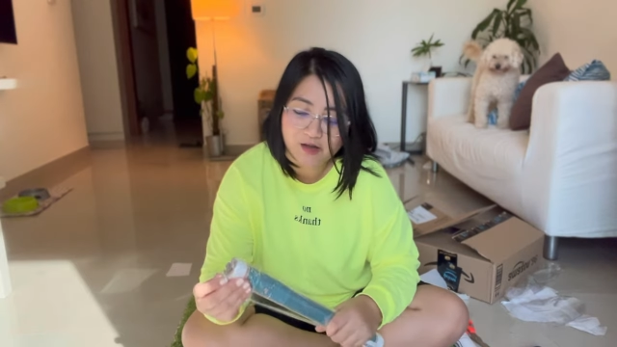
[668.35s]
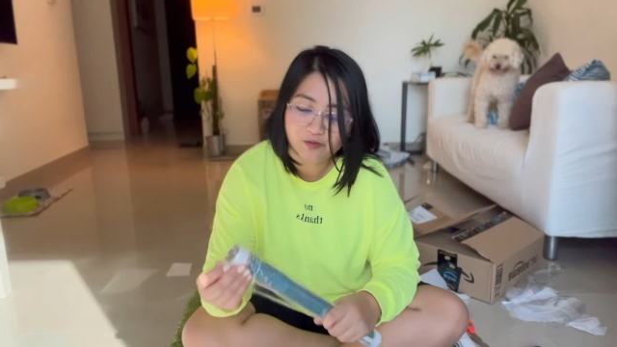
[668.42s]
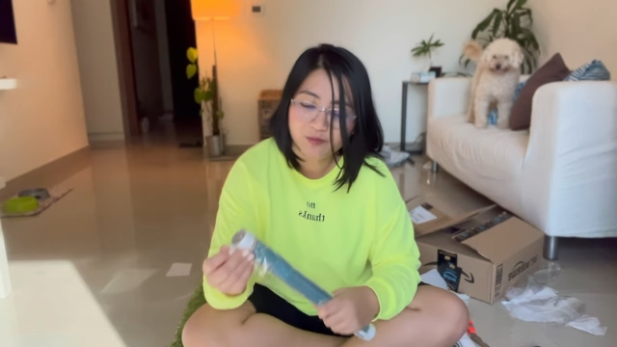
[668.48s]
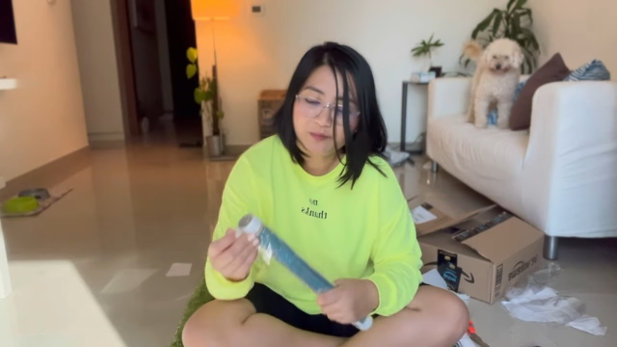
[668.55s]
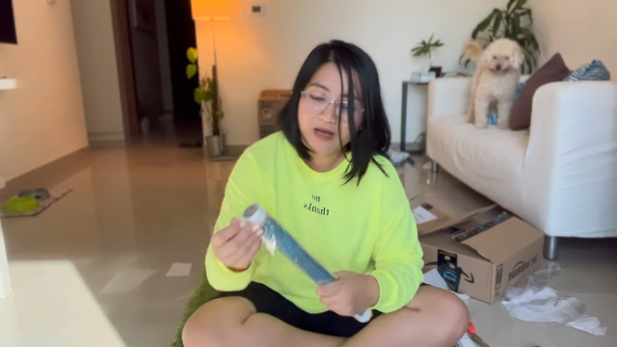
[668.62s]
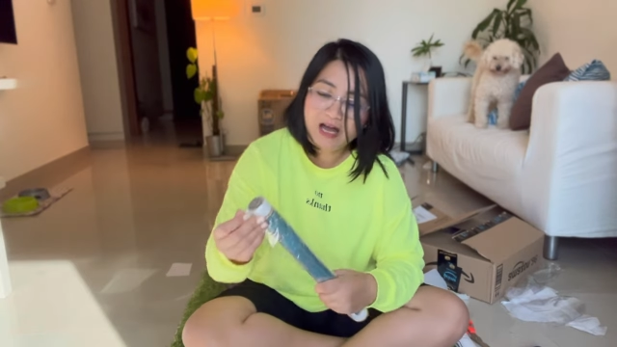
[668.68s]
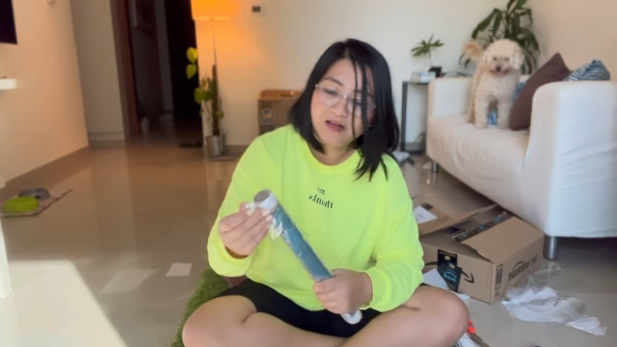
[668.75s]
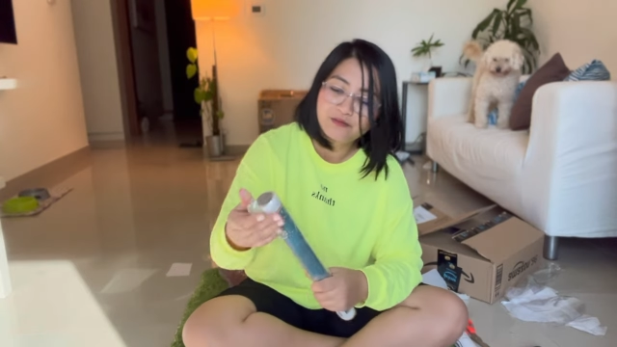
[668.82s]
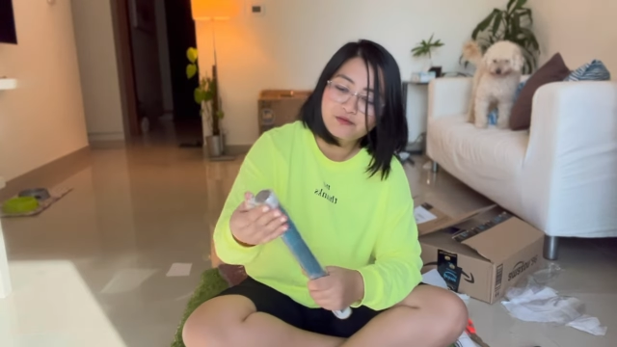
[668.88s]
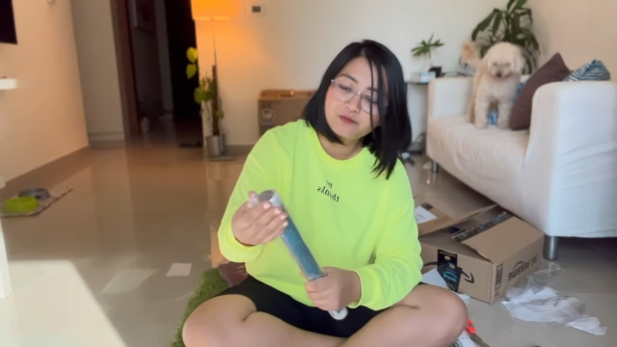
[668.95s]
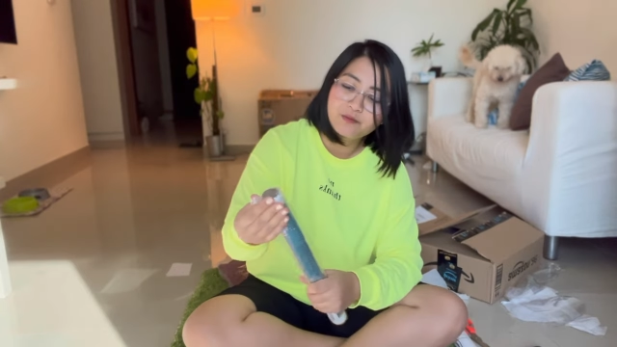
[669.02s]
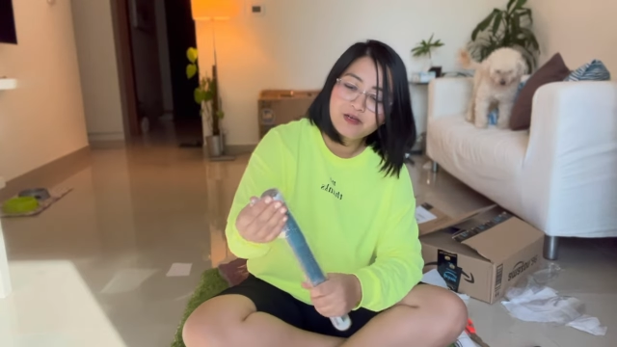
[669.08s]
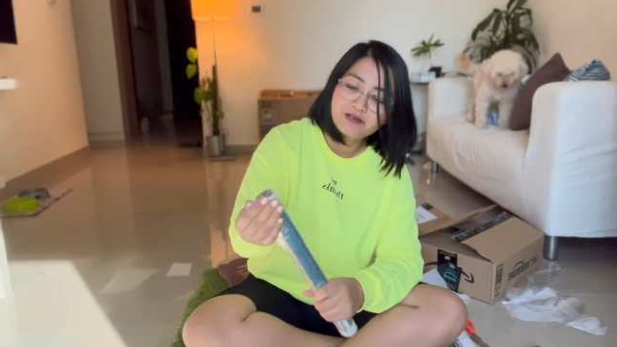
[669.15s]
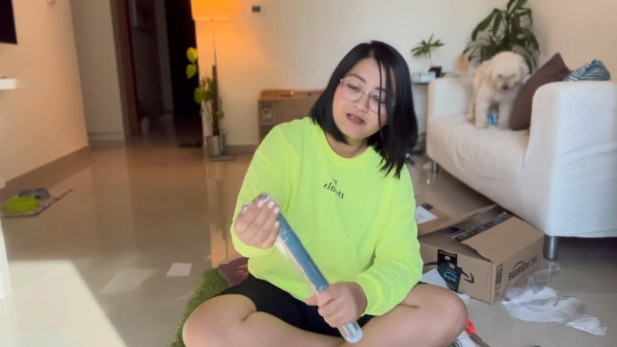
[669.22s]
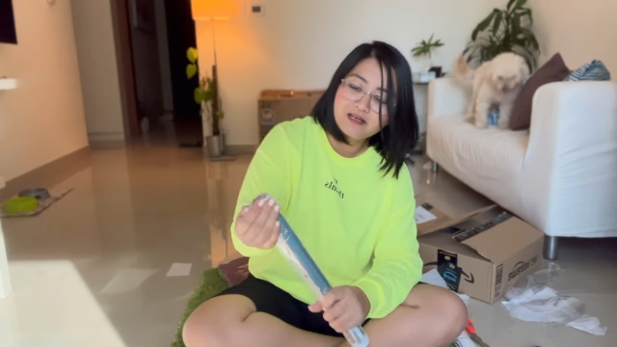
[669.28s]
our
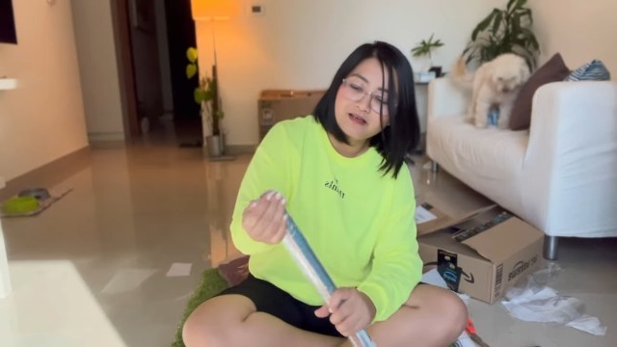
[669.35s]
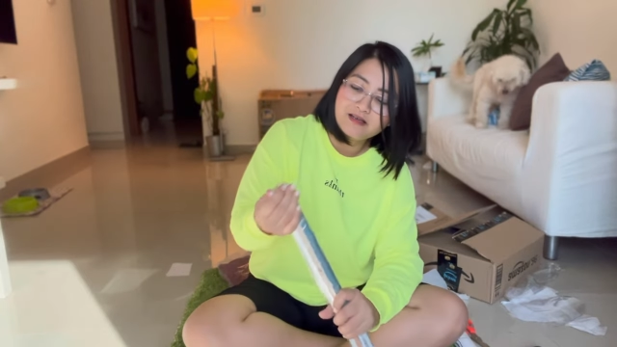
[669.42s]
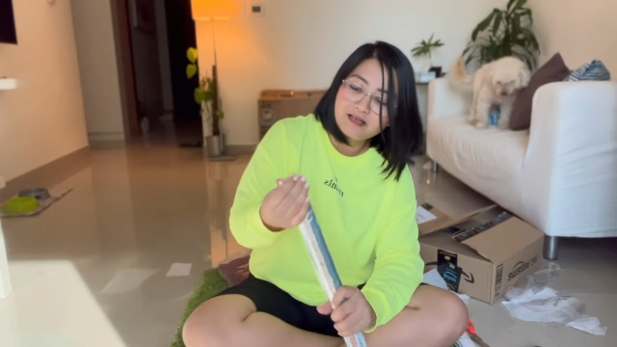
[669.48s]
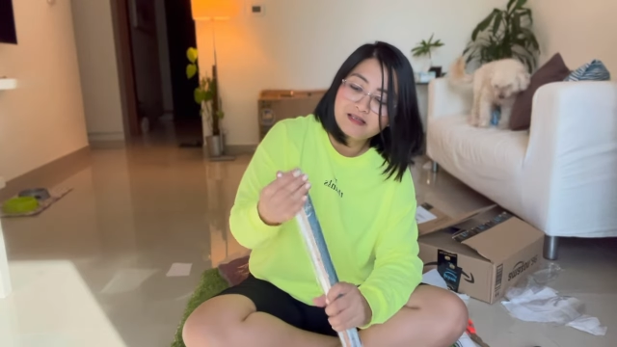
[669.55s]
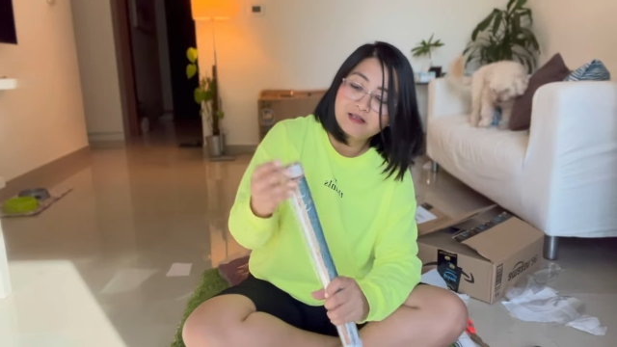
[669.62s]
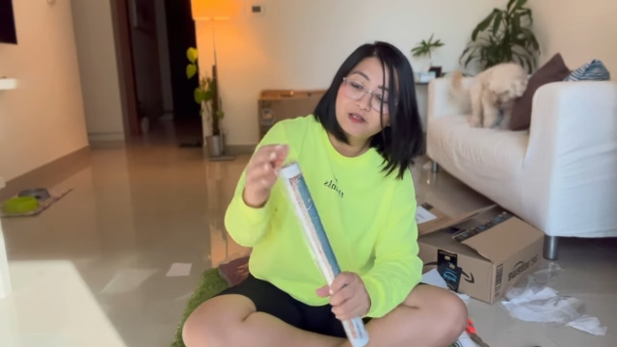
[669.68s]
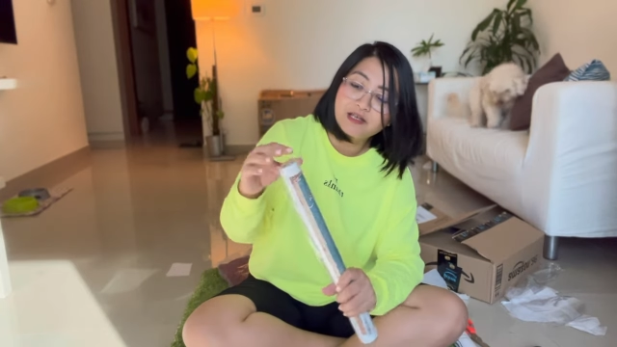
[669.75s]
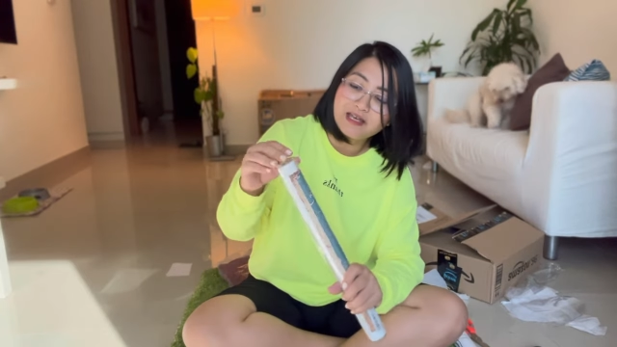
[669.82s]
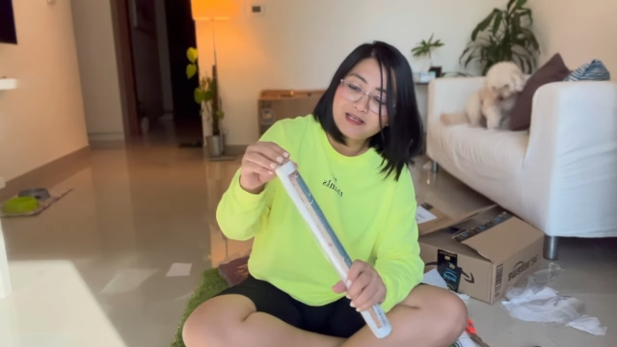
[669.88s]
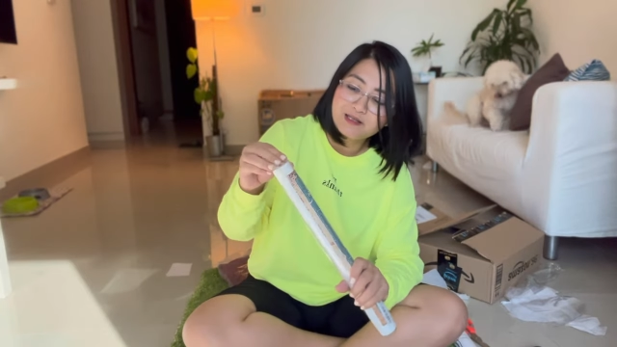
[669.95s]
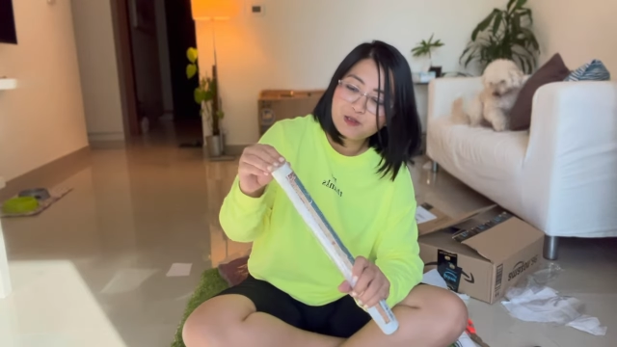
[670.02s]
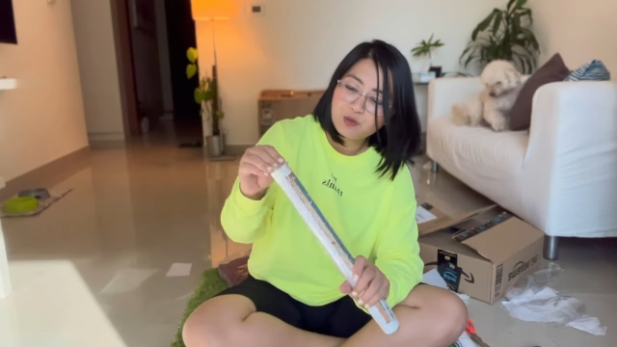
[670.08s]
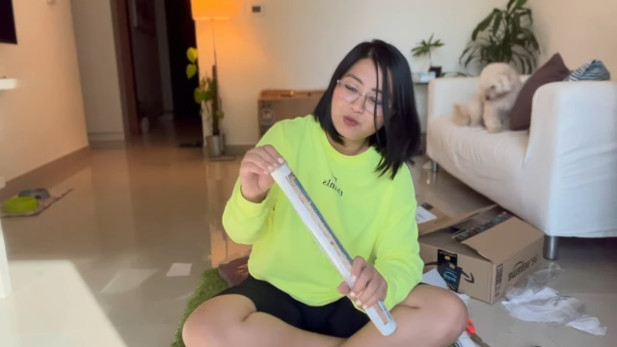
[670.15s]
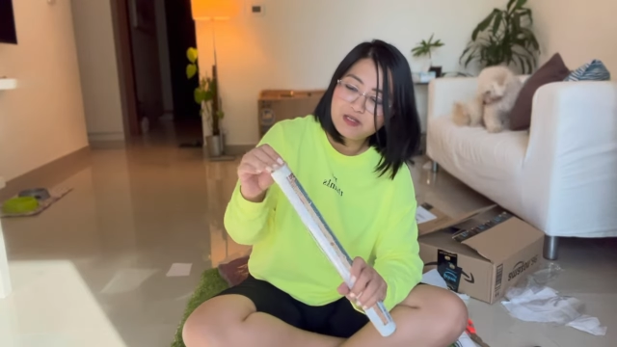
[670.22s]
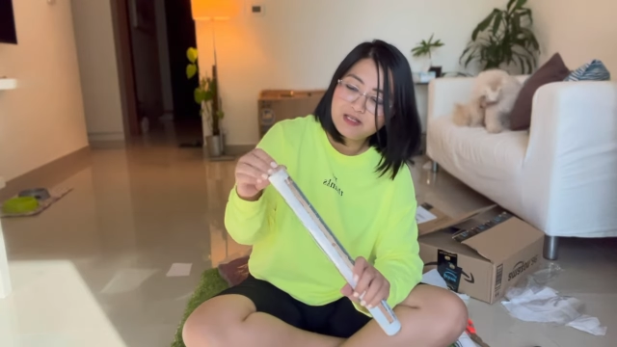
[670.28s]
bathroom area in the
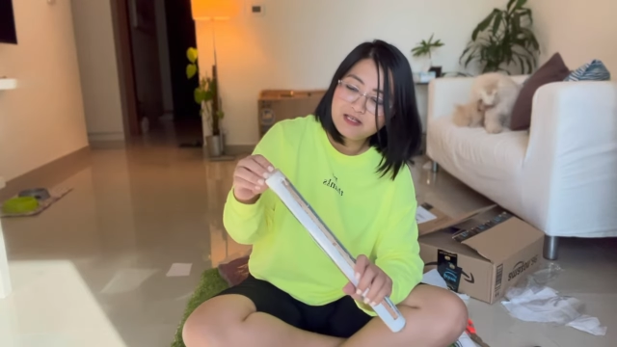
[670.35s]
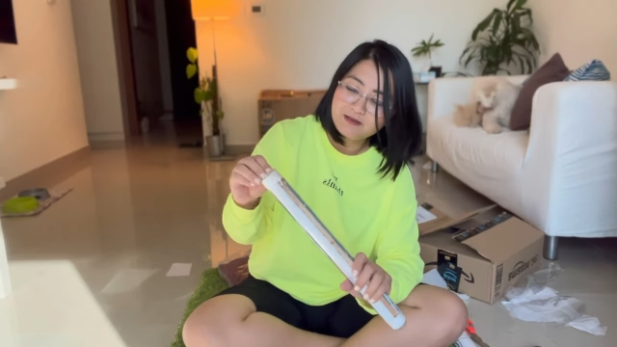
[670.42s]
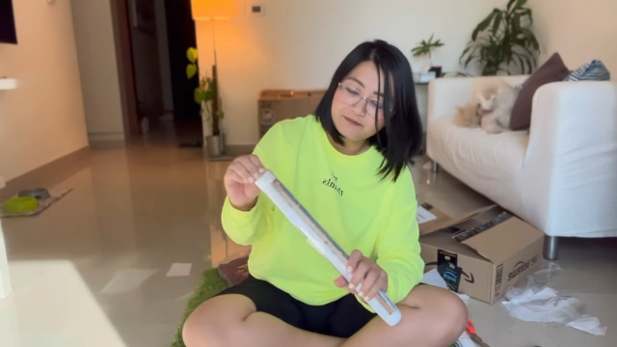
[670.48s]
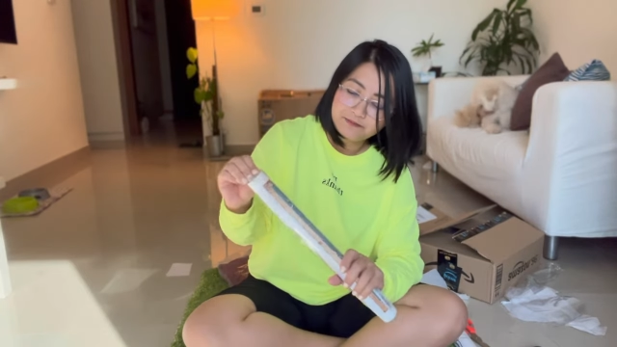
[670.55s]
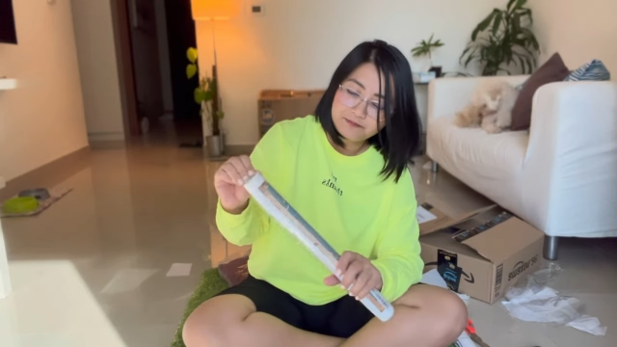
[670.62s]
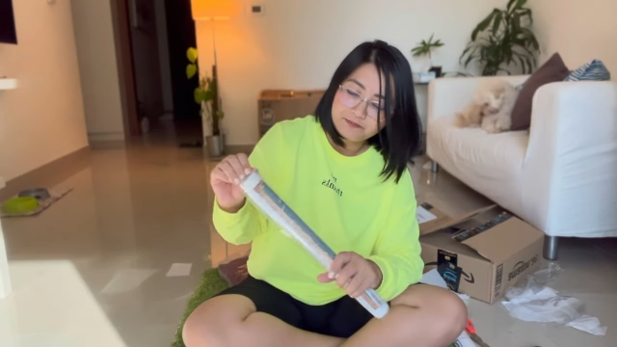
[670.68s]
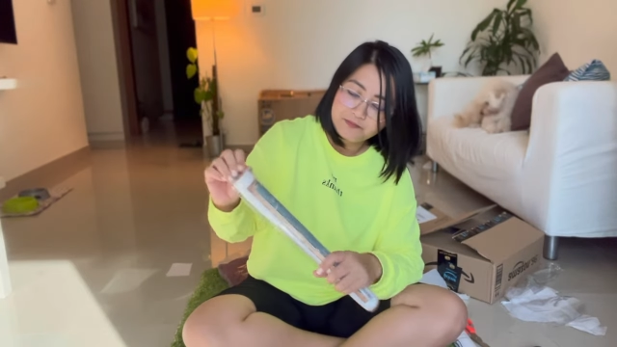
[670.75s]
guest toilet.